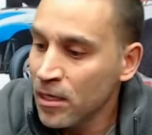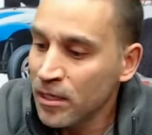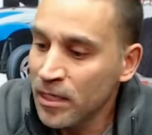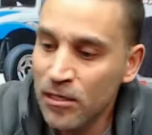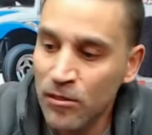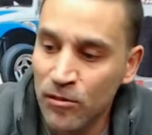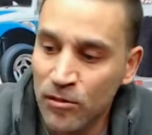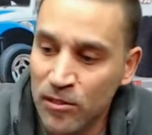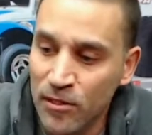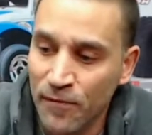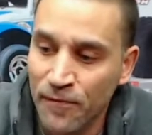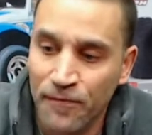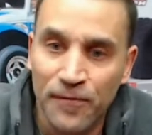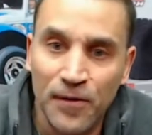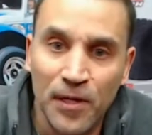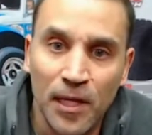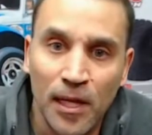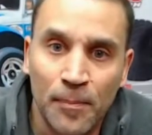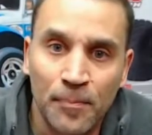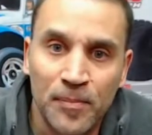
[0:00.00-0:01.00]
They used to
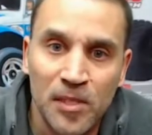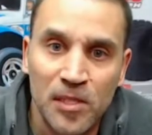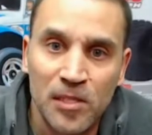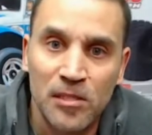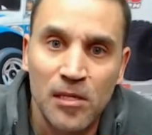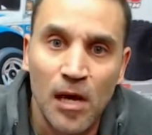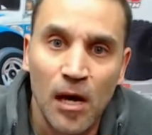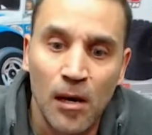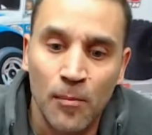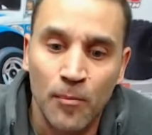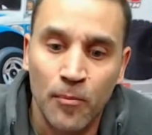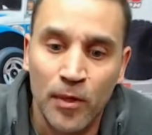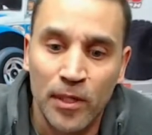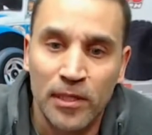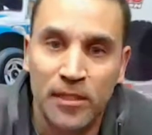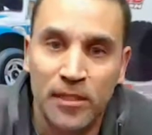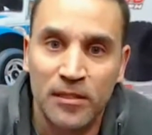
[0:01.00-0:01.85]
fill up the tub with